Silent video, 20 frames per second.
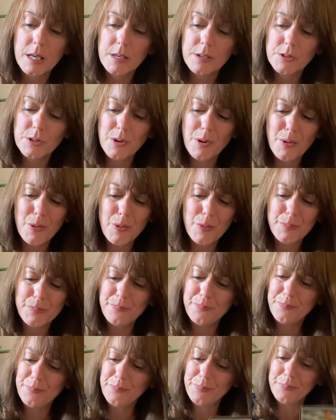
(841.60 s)
So
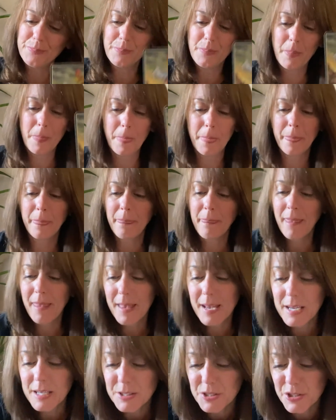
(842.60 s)

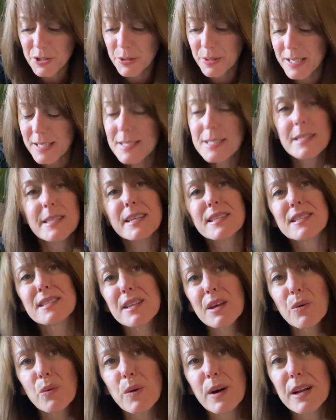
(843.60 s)
do you get a sense
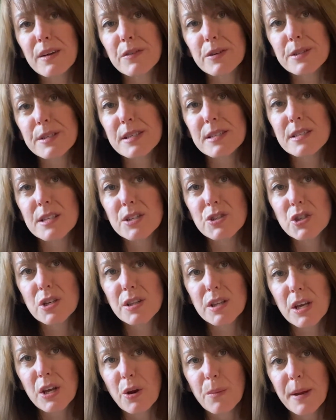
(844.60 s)
that whatever decision
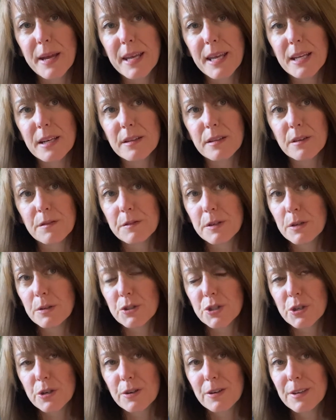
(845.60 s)
that you're making in the
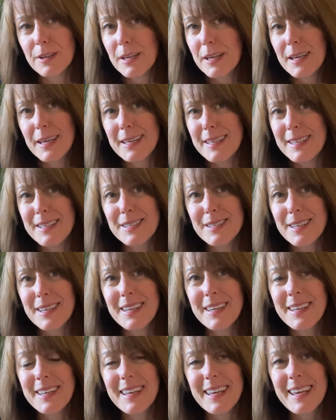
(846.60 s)
future,
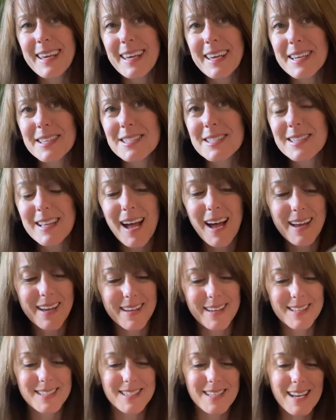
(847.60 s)
it's
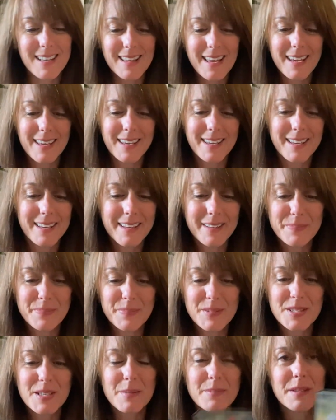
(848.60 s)
not like
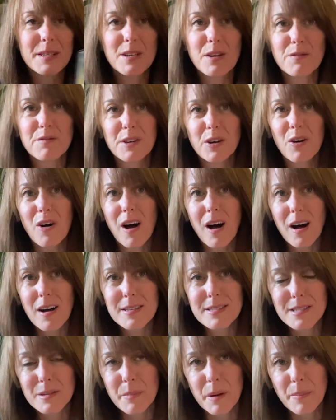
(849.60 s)
something you feel
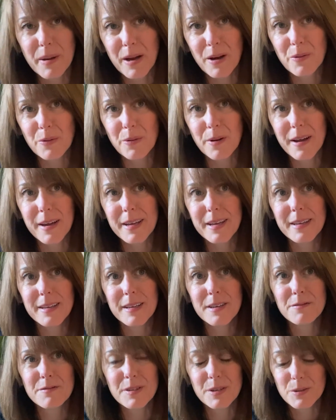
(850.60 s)
awesome about, right?
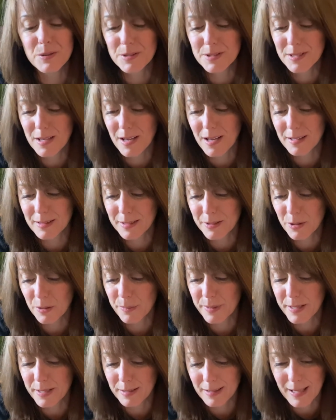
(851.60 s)
It feels a little
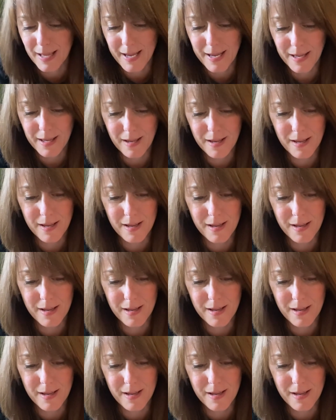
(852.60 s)
bit like